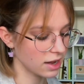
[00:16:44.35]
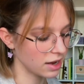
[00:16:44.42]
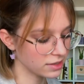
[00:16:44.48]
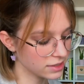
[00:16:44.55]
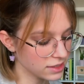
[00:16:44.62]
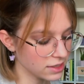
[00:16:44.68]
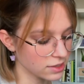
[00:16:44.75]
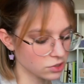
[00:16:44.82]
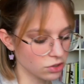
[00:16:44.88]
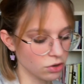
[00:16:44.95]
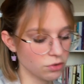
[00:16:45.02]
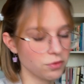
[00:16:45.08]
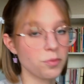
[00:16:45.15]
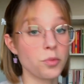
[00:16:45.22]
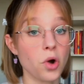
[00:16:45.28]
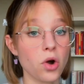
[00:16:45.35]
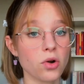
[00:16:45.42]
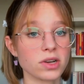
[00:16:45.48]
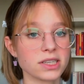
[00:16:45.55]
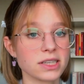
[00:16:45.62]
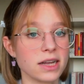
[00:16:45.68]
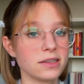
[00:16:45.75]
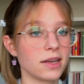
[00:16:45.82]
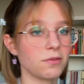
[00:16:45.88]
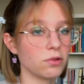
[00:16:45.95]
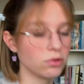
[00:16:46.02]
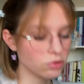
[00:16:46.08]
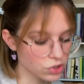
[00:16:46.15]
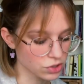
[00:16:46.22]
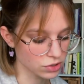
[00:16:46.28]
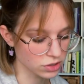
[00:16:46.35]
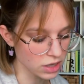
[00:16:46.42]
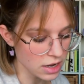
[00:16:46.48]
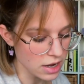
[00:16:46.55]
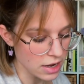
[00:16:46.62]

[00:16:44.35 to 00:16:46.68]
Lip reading: ideas of progress and evolution